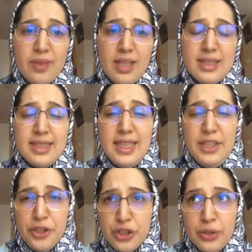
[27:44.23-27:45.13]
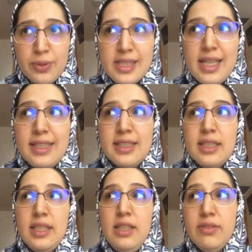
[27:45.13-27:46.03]
the issue is that
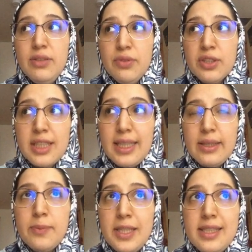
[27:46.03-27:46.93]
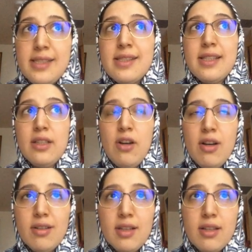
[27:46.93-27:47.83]
even for the independence, the
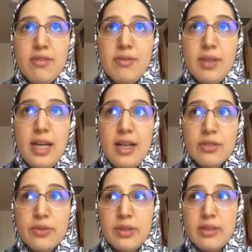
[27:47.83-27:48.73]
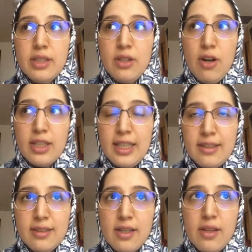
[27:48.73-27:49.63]
log n
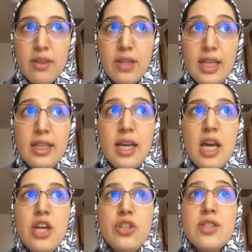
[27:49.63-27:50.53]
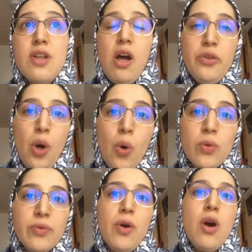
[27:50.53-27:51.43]
thing does not hold
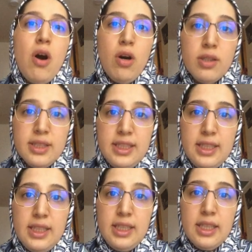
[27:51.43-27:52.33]
for all the